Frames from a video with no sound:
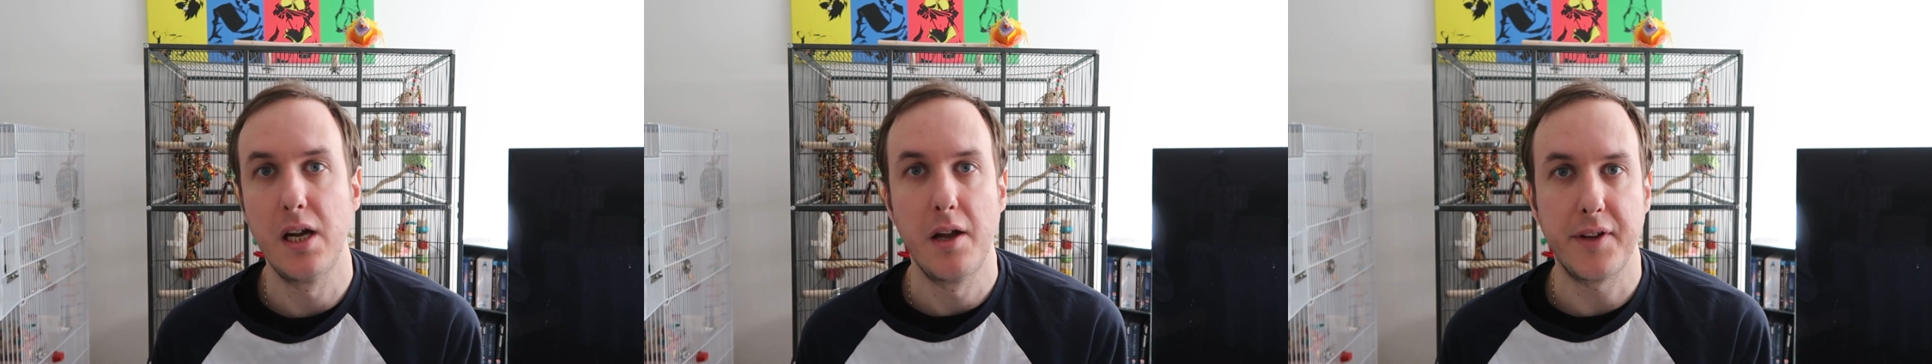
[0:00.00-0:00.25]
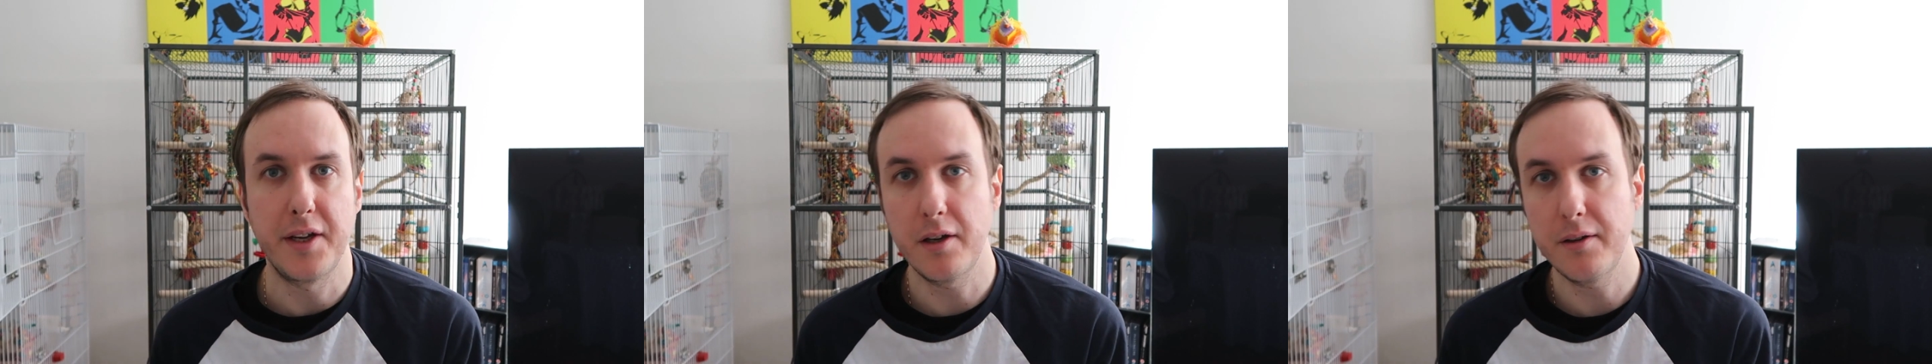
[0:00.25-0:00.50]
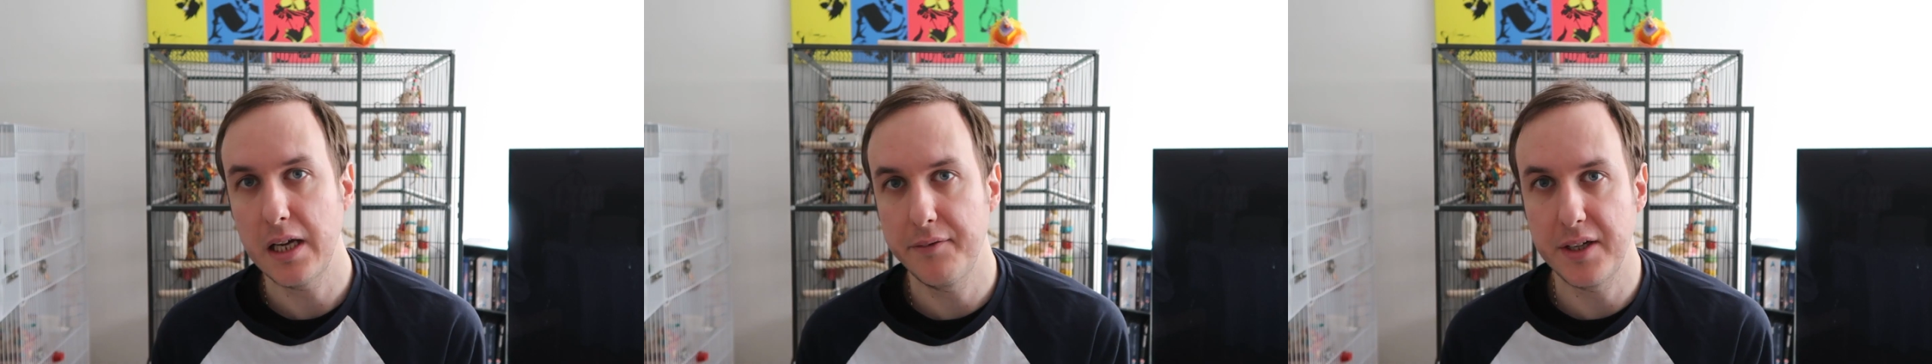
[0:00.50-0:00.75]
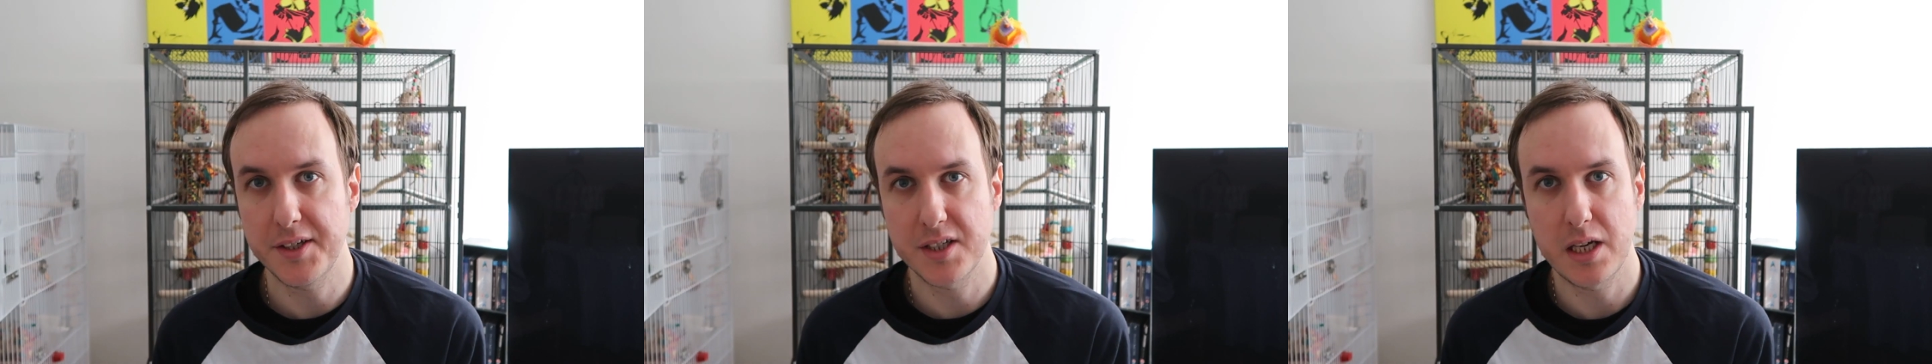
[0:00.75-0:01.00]
They don't have
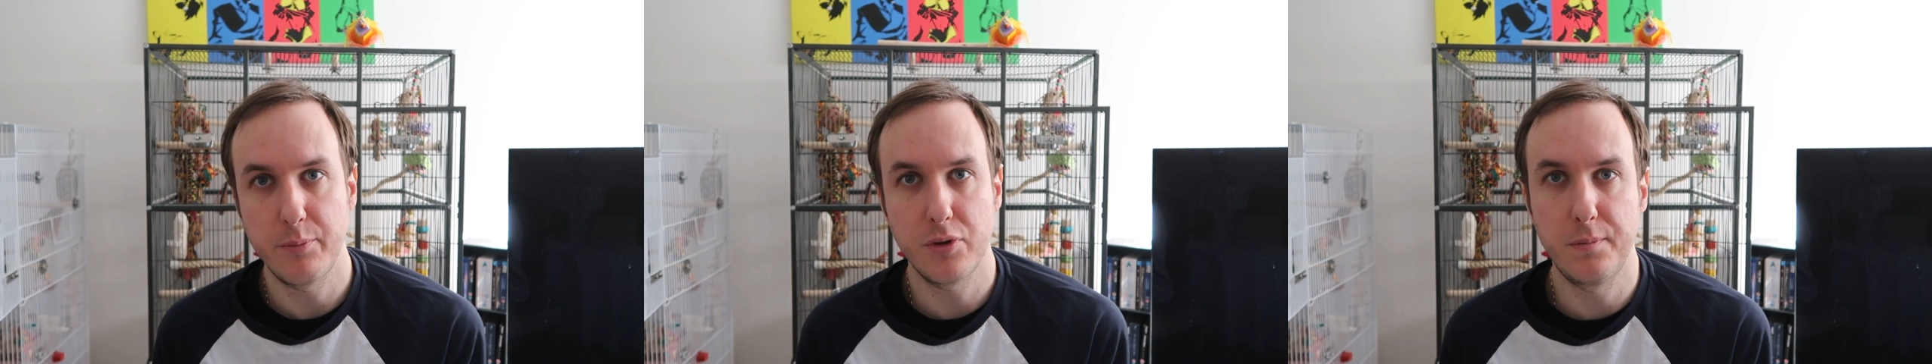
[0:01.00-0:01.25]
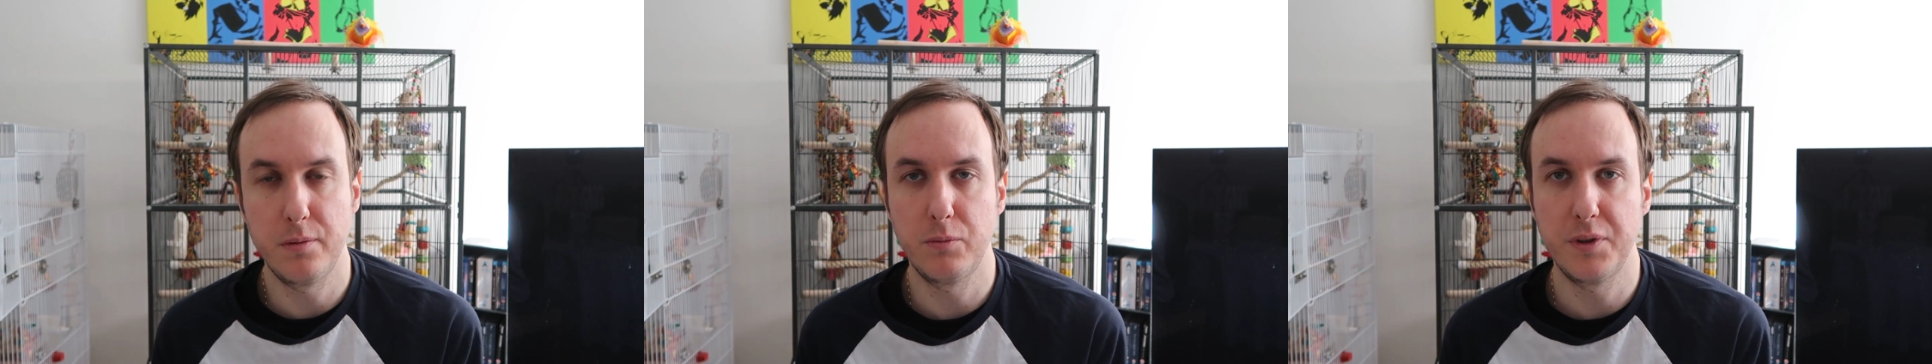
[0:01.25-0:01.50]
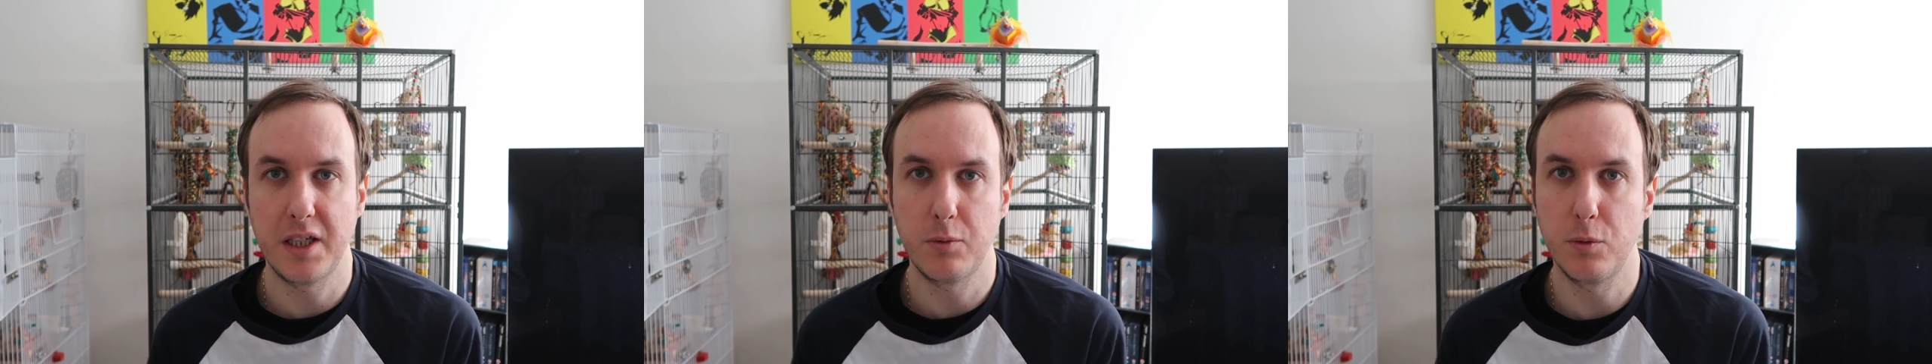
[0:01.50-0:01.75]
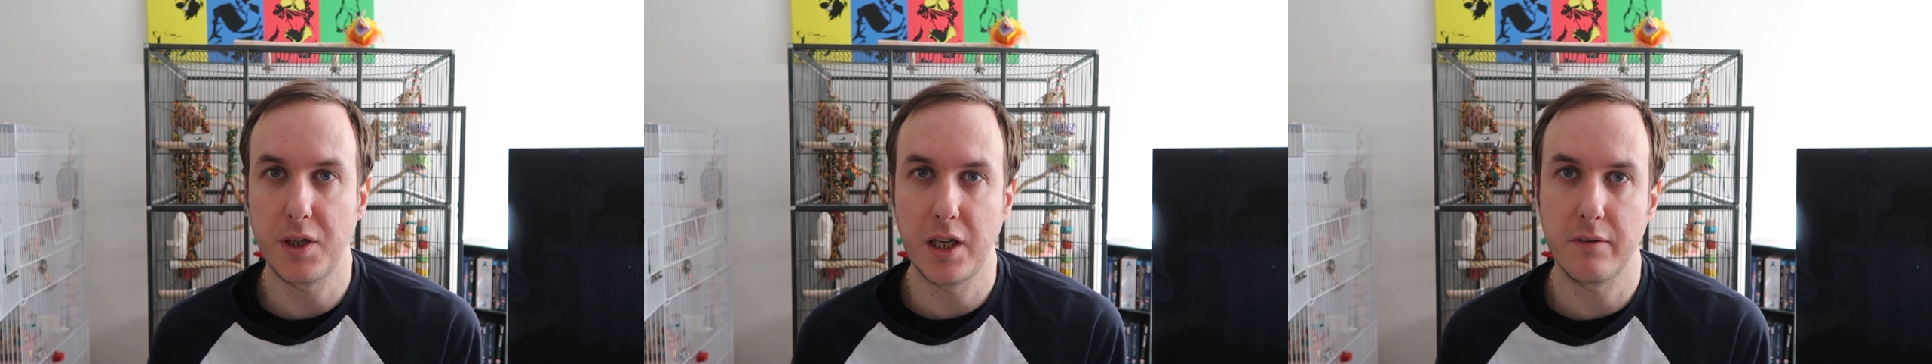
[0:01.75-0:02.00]
that same problem when they're
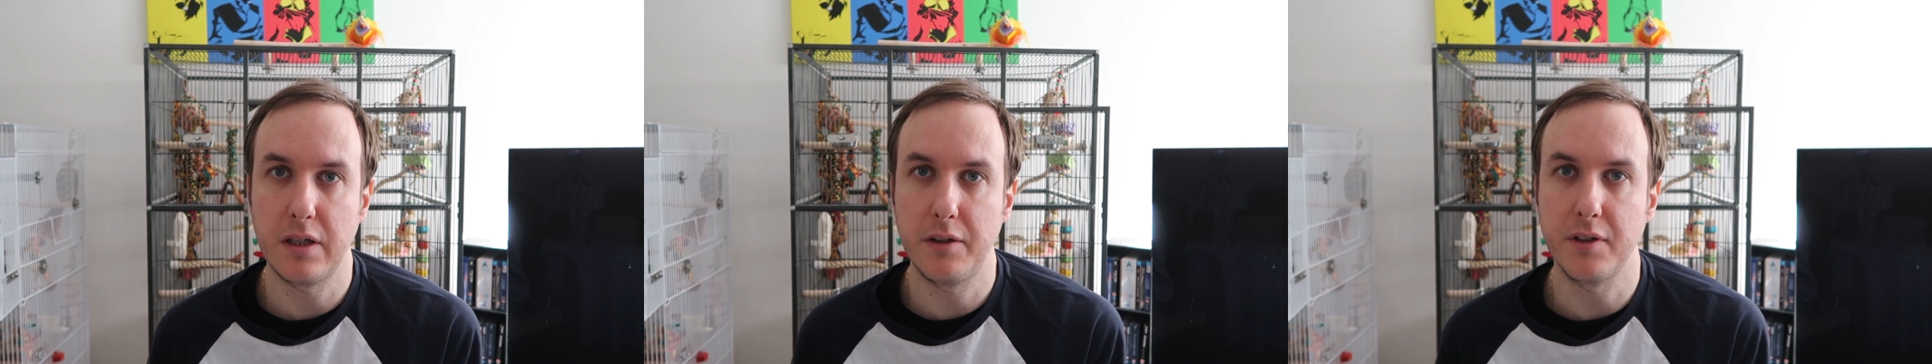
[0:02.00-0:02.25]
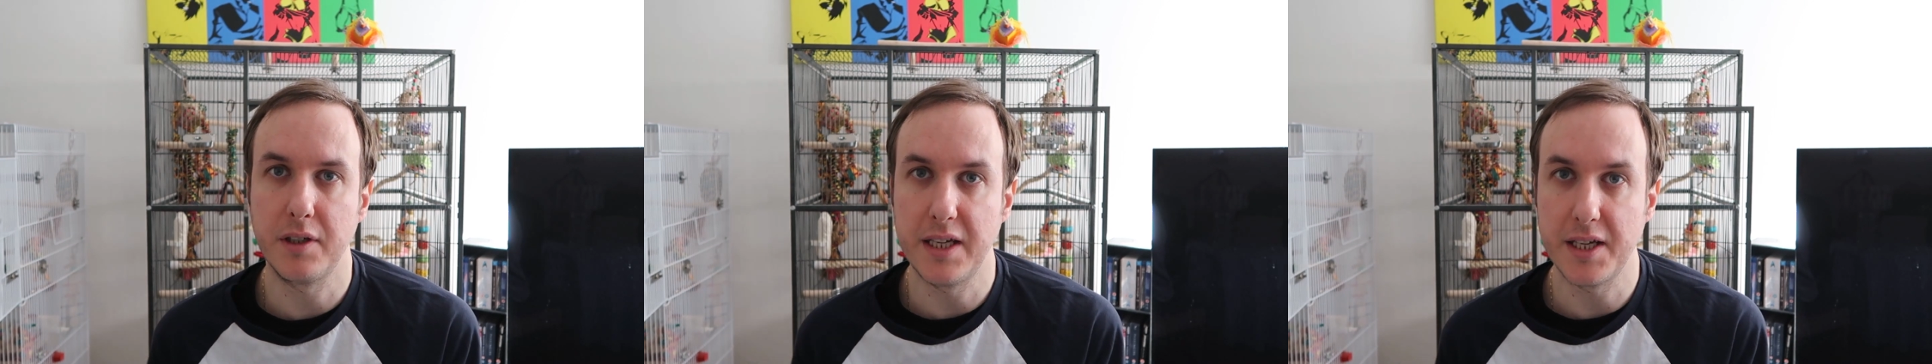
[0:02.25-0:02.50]
walking around in it.